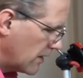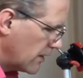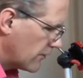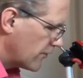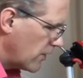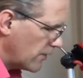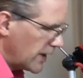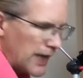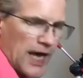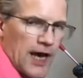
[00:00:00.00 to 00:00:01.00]
So
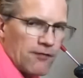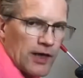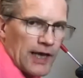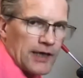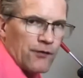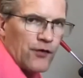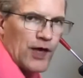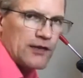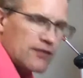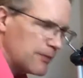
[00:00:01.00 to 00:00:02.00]
then I have like a
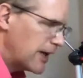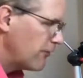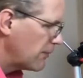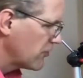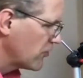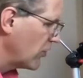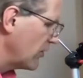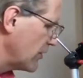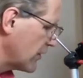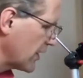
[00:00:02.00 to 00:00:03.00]
phrase in my repertoire
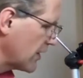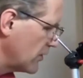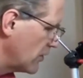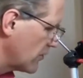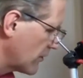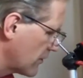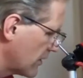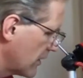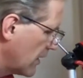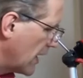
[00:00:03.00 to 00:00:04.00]
which I can use.
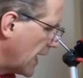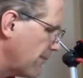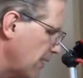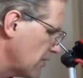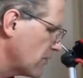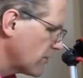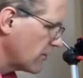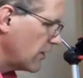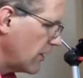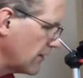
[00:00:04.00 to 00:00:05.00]
And by
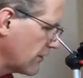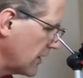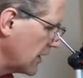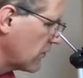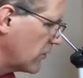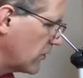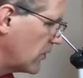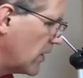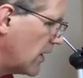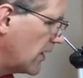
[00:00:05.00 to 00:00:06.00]
listening
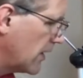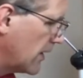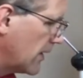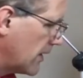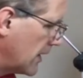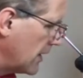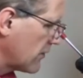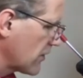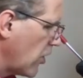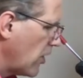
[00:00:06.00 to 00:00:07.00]
to
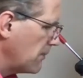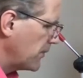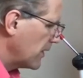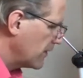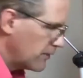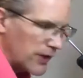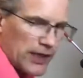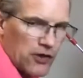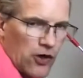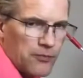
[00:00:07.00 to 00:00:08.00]
his comp, the way
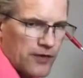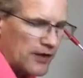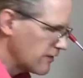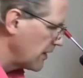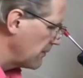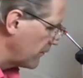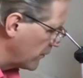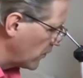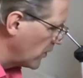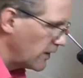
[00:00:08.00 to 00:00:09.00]
he comps, as I said
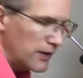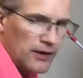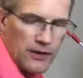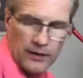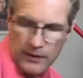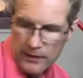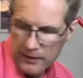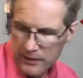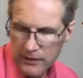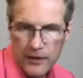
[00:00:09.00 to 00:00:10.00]
before,
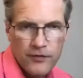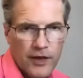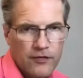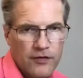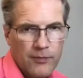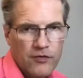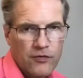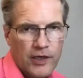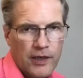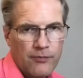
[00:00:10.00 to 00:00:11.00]
can just
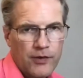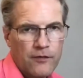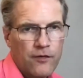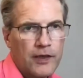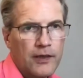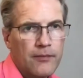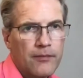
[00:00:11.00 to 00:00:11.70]
demonstrate that briefly.